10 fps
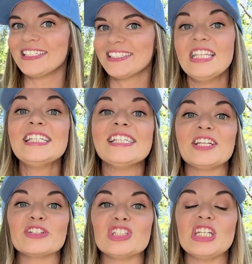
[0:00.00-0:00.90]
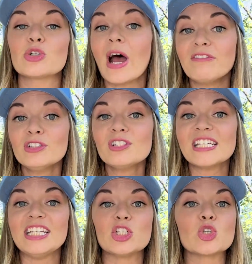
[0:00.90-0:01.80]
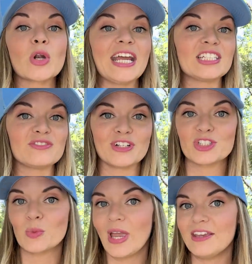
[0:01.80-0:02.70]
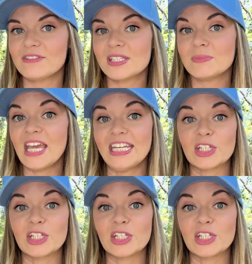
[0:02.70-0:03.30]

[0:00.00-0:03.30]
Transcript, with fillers: This energy travels in transverse waves and